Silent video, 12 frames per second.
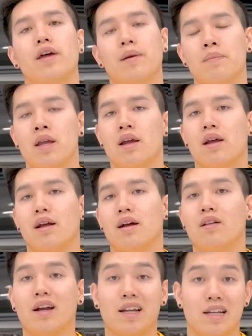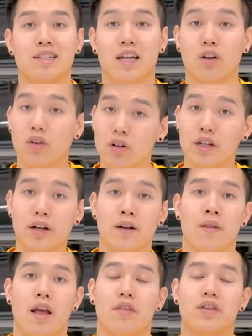them. Now, like I said earlier,
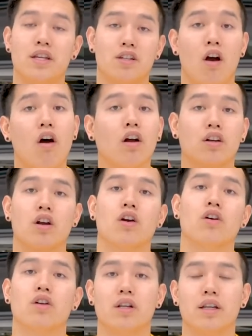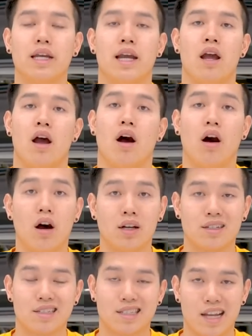these are currently
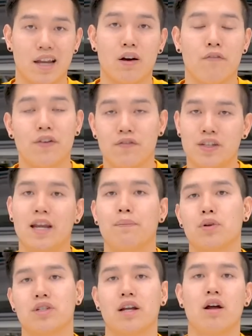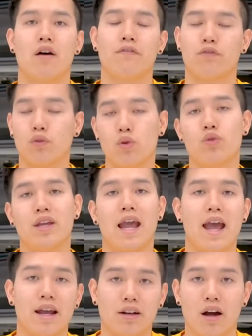on sale, 15% off through the
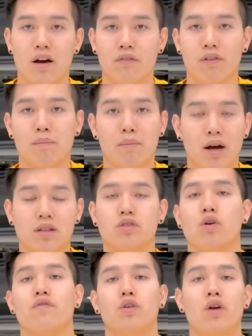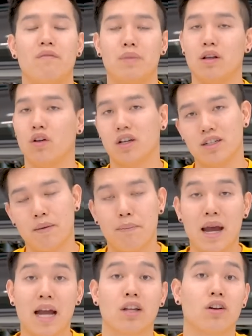end of the month. So if you have been looking to
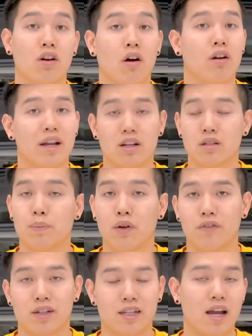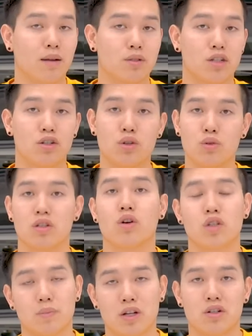bag your car, now's the perfect time to do
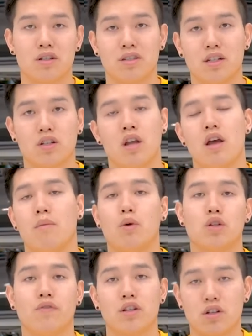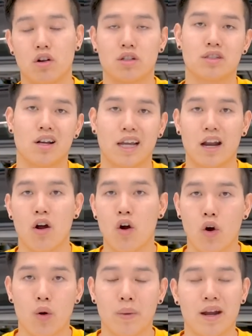so, especially since most of us are stuck at
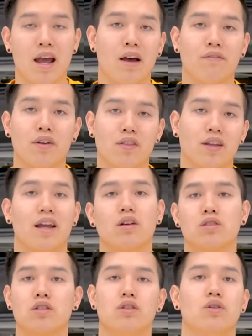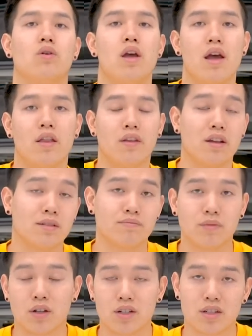home and have nothing else to do.
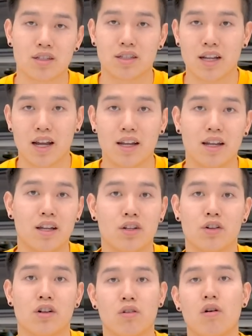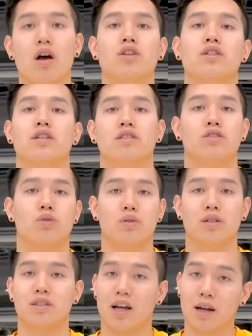Then you could just stay in your garage and
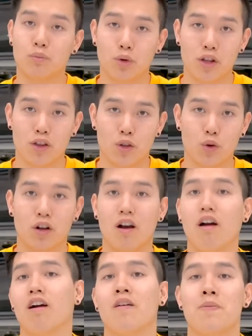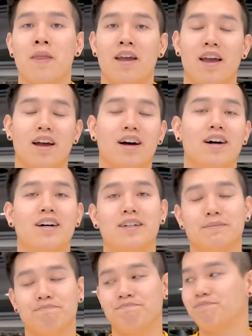enjoy time with your car.
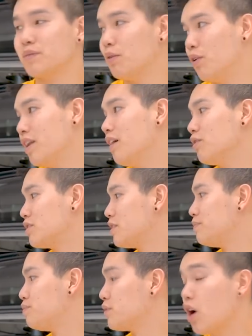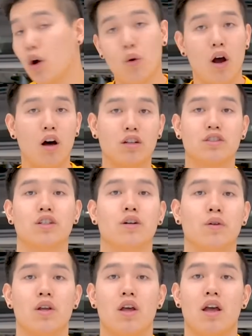What else? Oh,
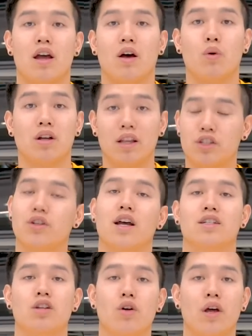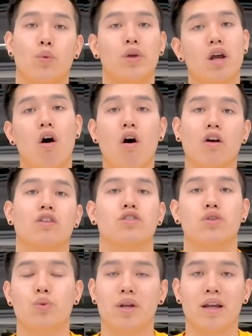also, I want to let you guys know that we are
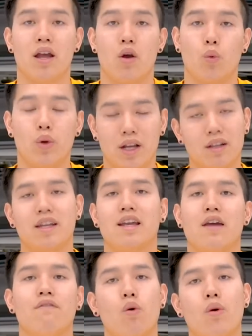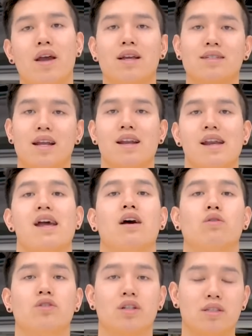doing weekly giveaways
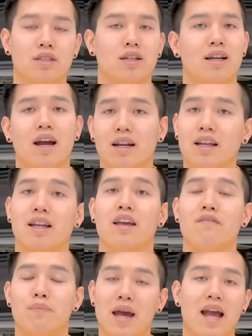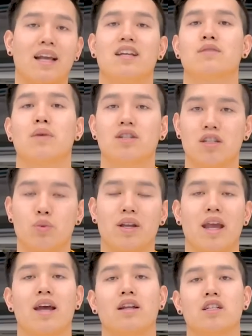now just to kind of give back as much as we
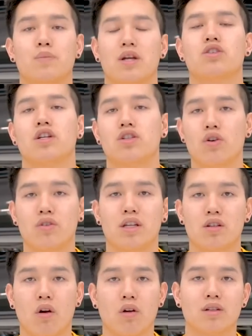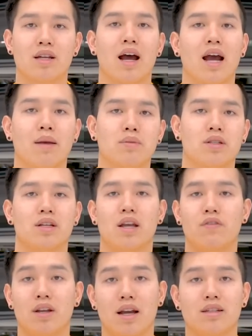can, especially during these hard times, to
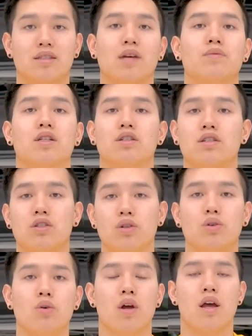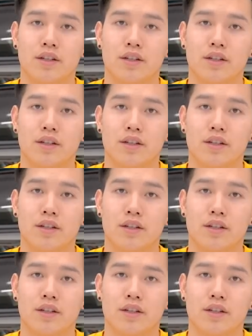give you guys something to do.